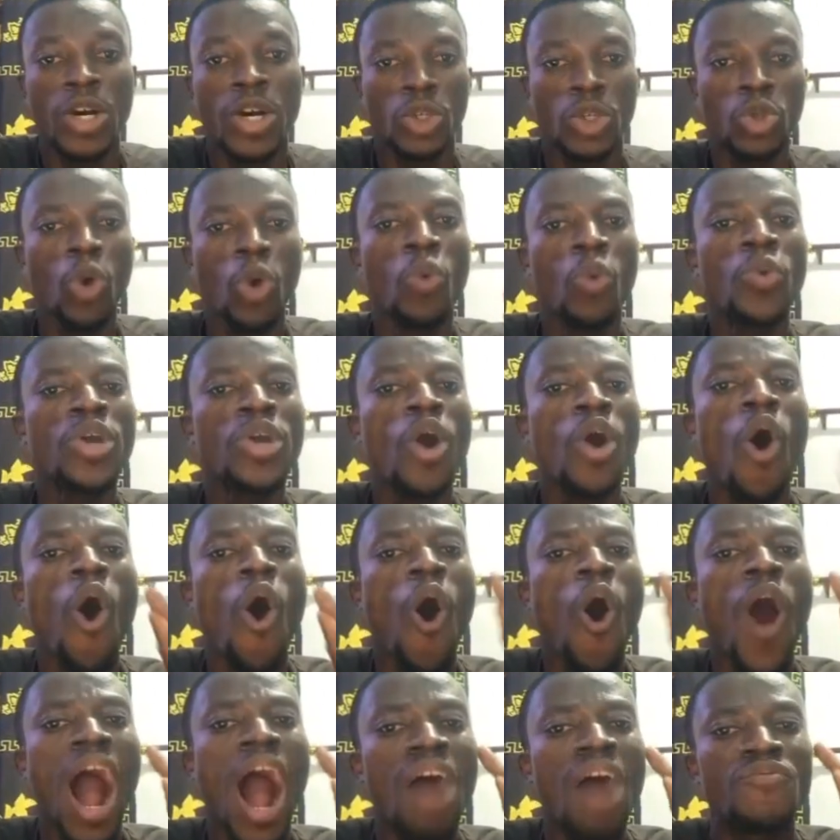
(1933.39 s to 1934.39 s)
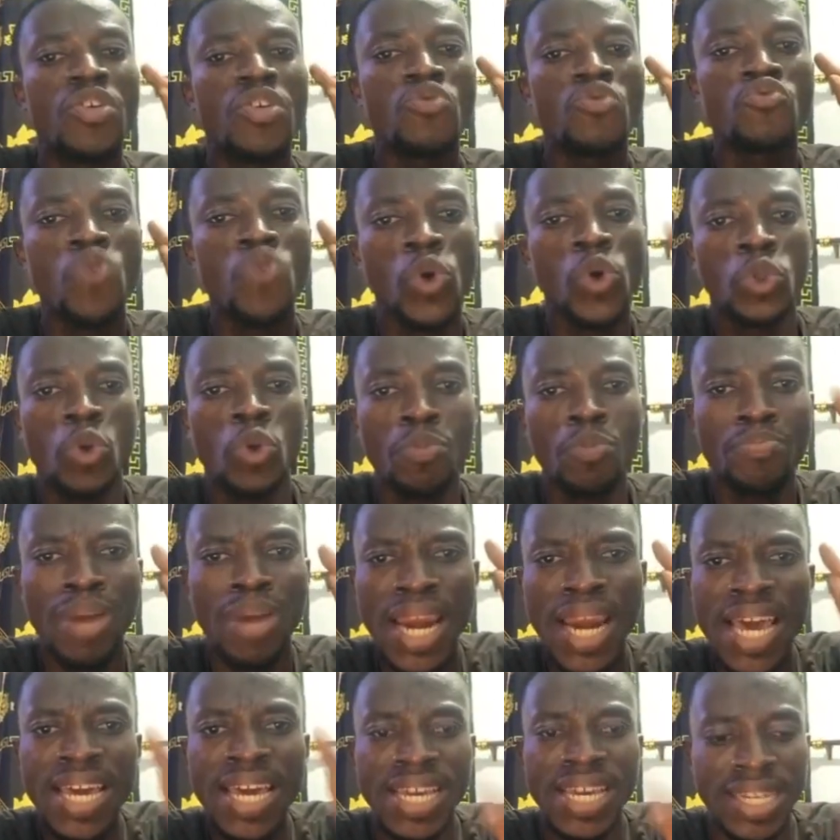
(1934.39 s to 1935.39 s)
So we all have a role to
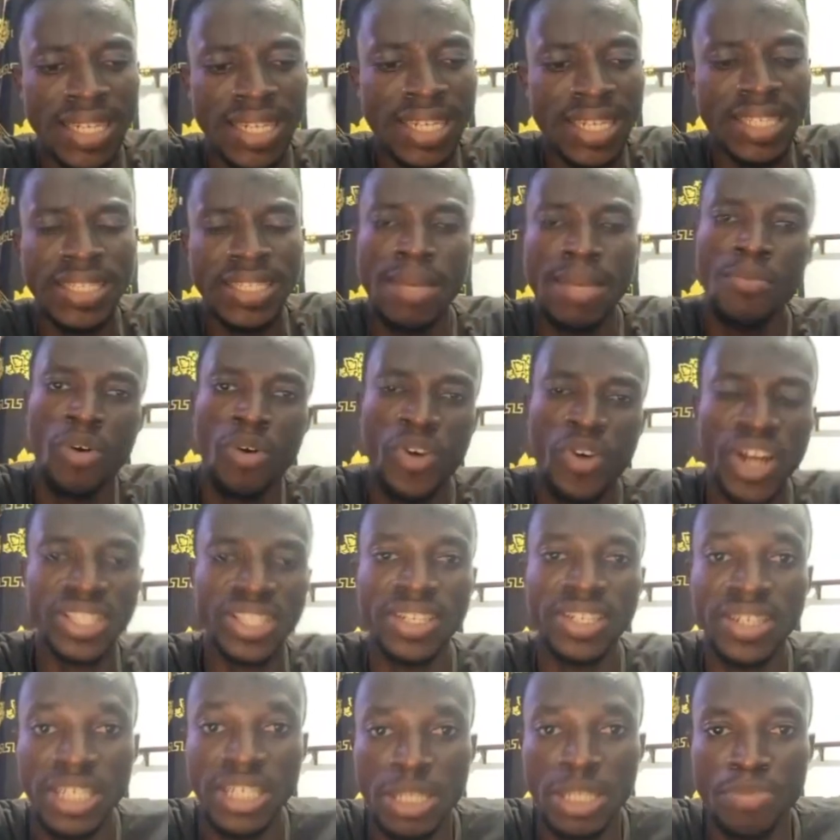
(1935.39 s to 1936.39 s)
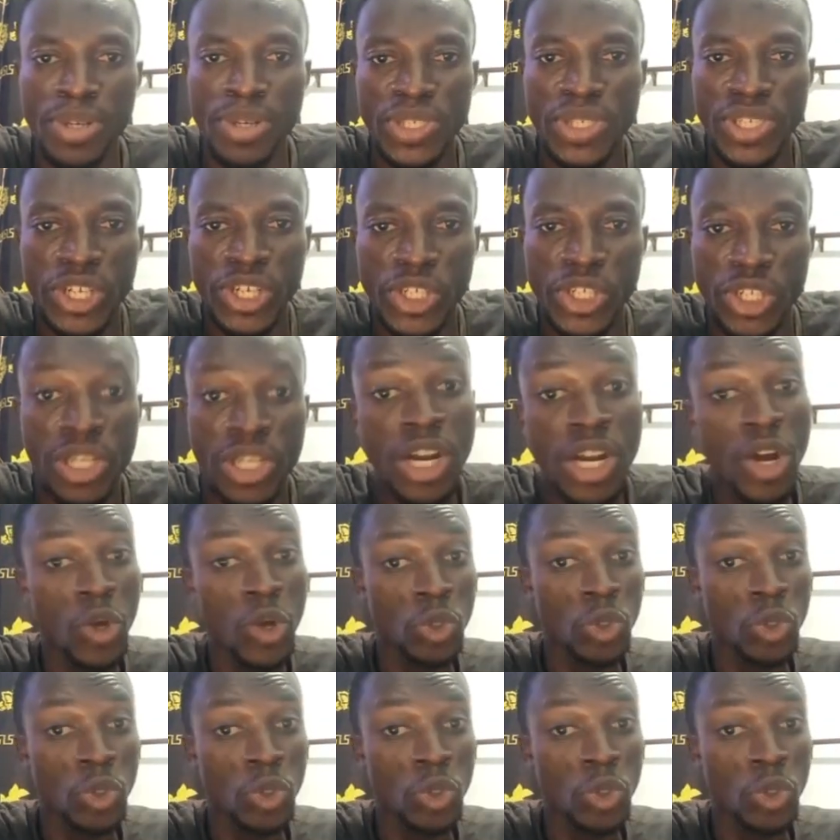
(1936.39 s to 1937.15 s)
play in this democratic dispensation.